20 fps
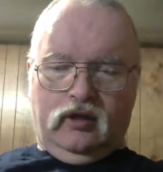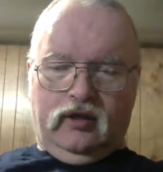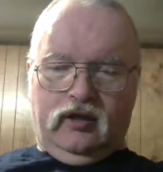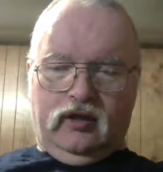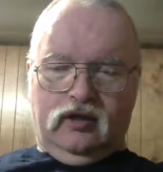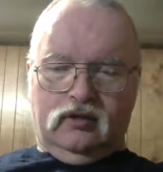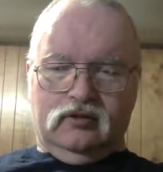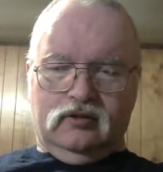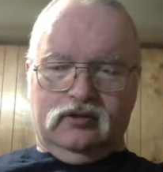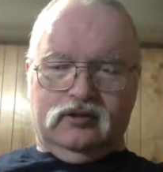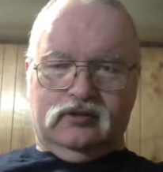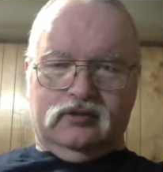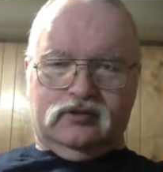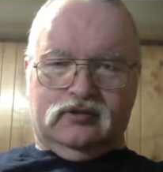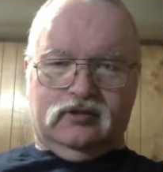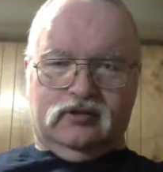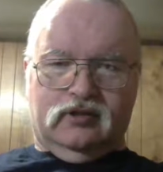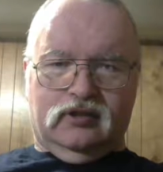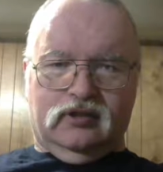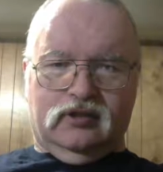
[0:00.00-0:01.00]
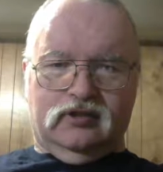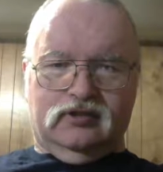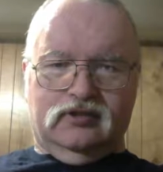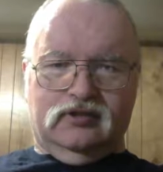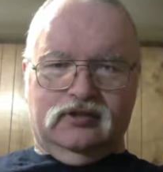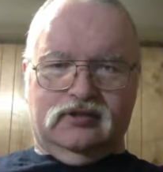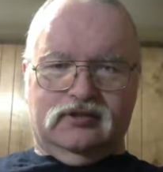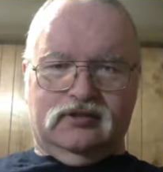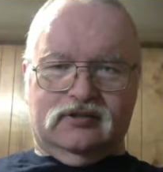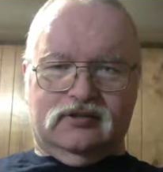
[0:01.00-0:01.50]
At least
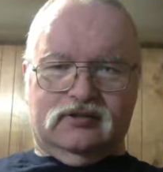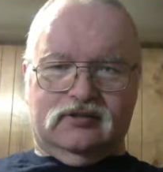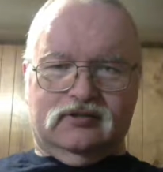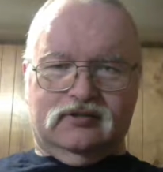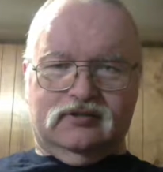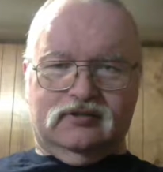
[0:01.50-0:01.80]
she's